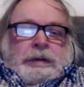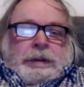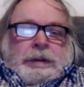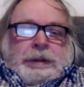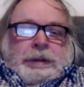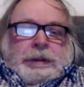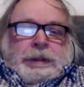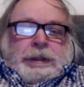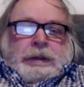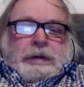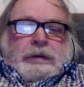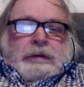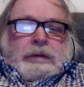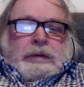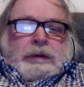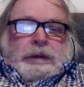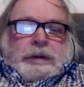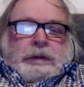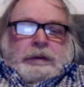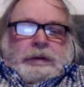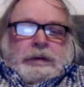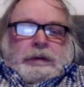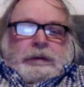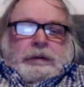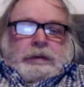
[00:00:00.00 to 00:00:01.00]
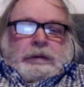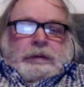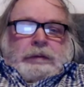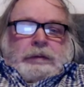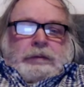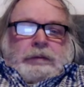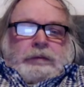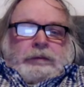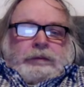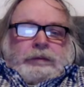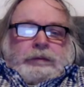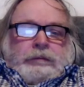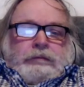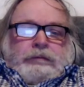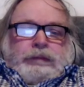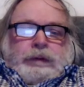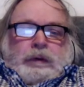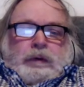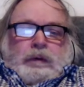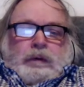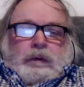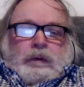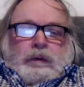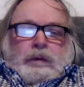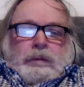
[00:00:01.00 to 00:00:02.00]
to show that
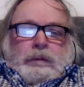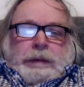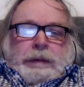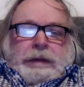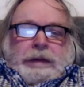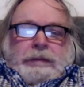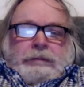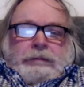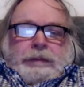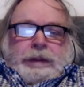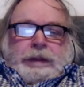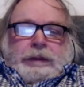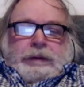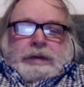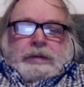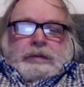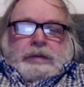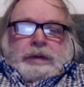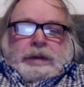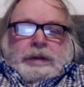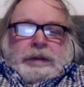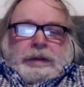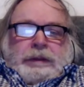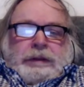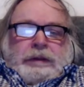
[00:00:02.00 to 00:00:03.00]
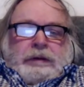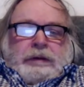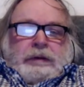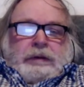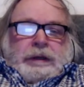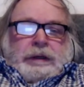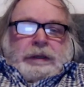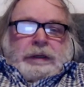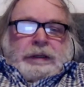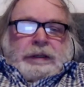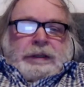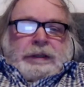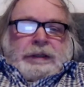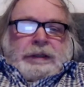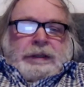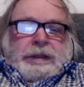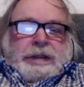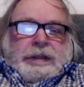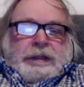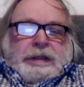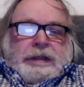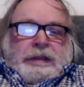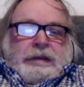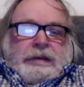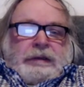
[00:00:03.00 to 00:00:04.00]
Paul meant by the word
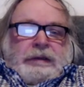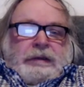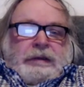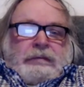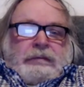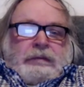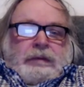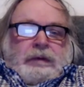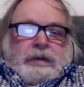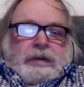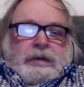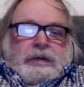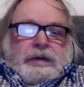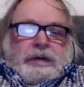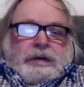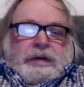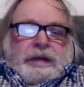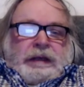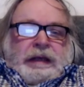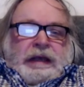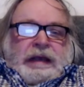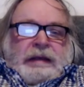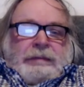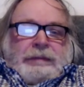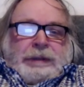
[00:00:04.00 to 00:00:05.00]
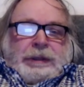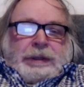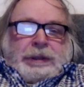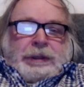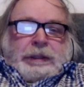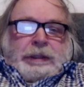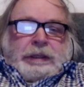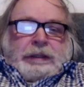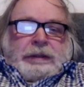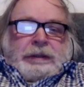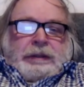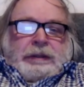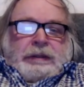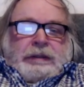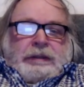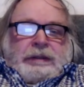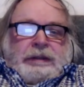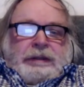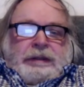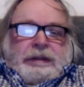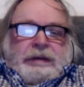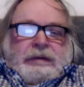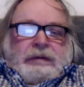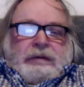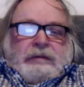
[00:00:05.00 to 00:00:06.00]
Christ anything more than the abstract
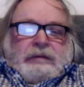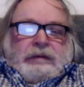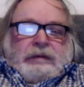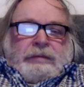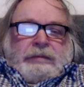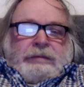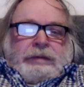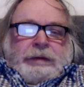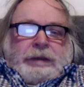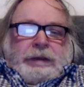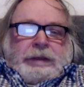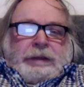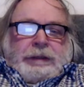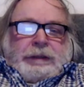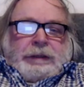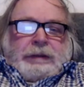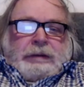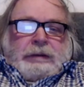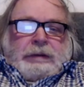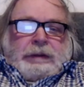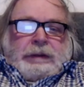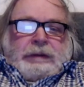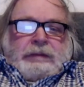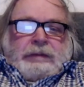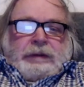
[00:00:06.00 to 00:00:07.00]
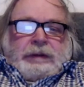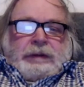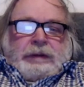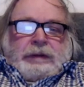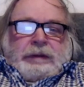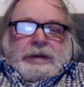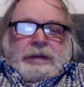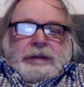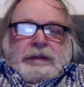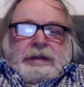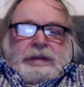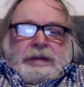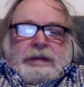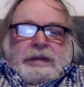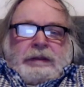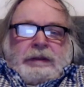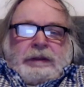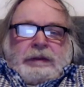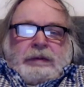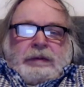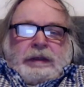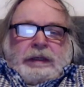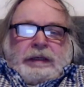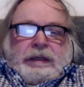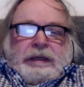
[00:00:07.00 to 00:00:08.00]
ideal of a personal divinity
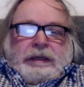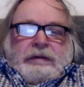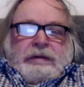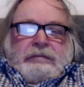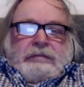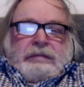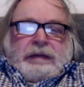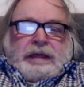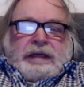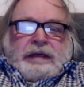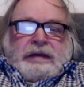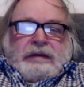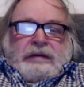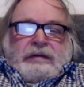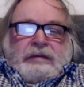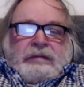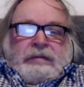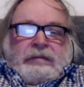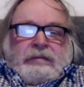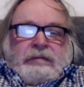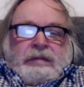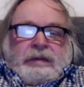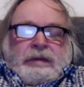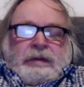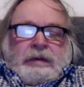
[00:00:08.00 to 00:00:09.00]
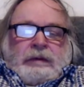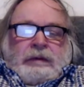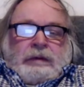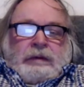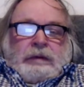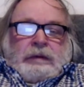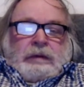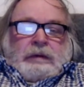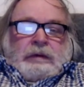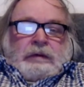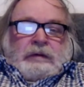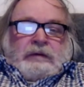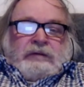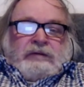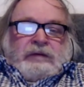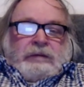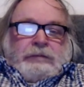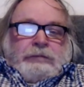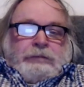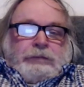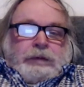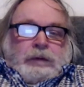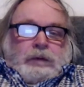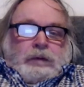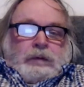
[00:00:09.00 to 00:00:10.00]
dwelling in man.
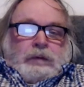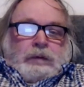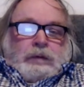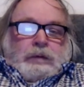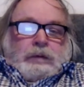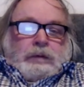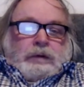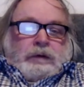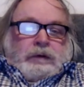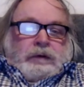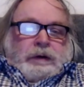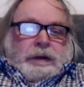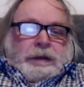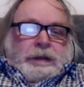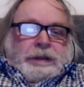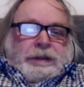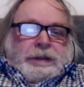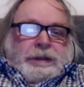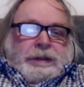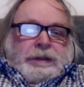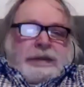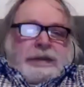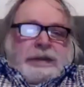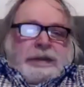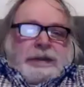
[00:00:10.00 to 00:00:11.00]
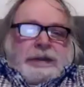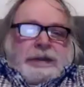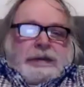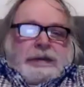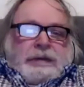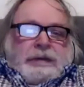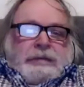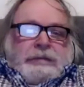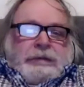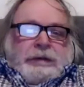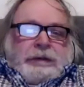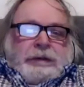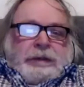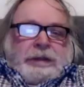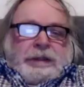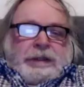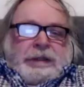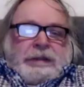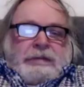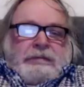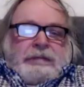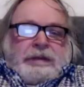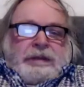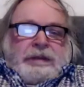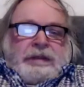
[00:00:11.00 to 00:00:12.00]
For Paul, Christ is not a
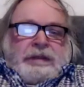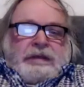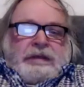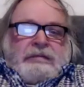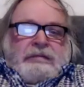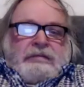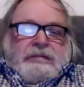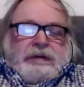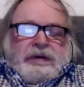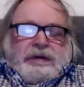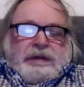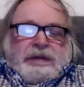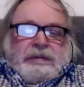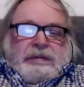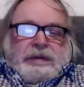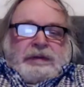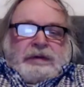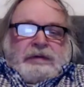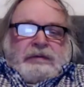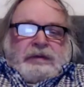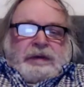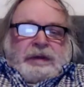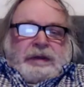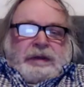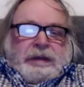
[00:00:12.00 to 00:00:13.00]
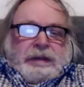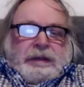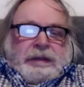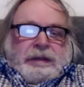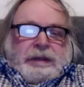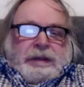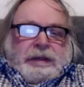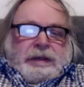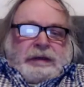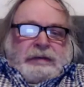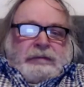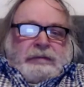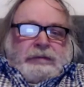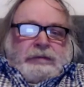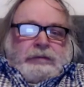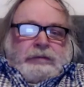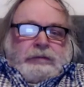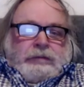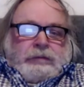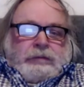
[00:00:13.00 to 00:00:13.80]
person, but the embodiment of an idea.